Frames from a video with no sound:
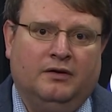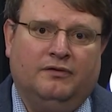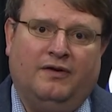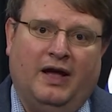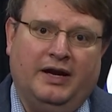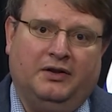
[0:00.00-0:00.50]

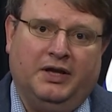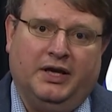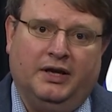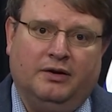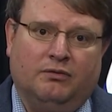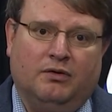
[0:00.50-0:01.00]

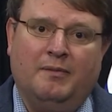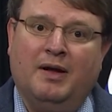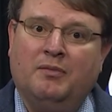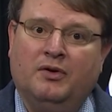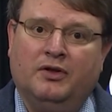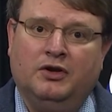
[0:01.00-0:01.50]
Finally,
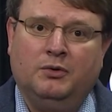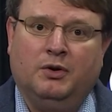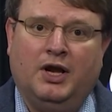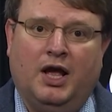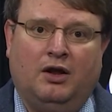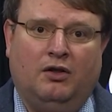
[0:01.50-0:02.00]
remember that you are
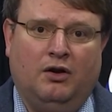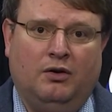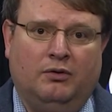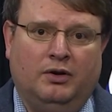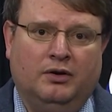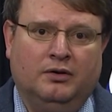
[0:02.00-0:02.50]
not
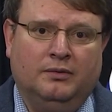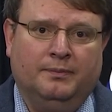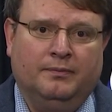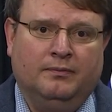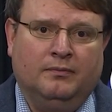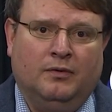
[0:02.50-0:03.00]
alone.
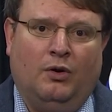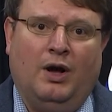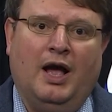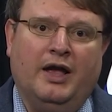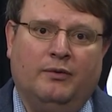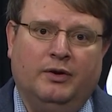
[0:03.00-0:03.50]

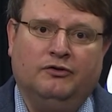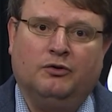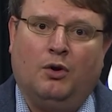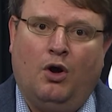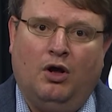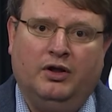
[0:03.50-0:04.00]
Ohioans
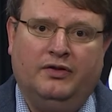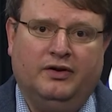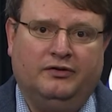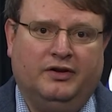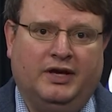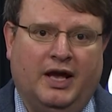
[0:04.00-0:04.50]
are all in
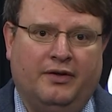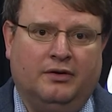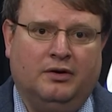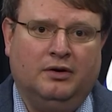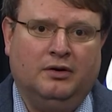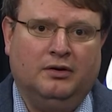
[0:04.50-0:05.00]
this
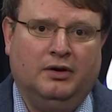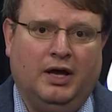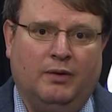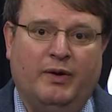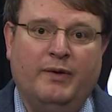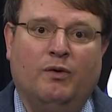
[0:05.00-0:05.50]
together,
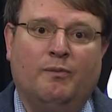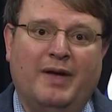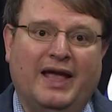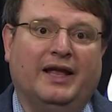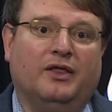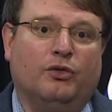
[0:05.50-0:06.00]
and we will
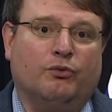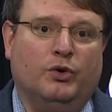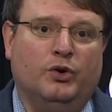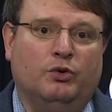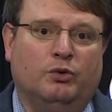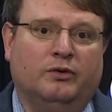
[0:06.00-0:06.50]
make it
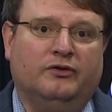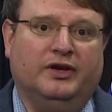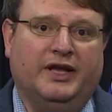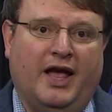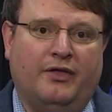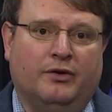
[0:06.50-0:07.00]
through
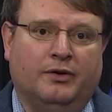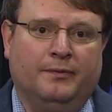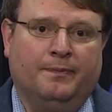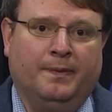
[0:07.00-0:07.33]
together.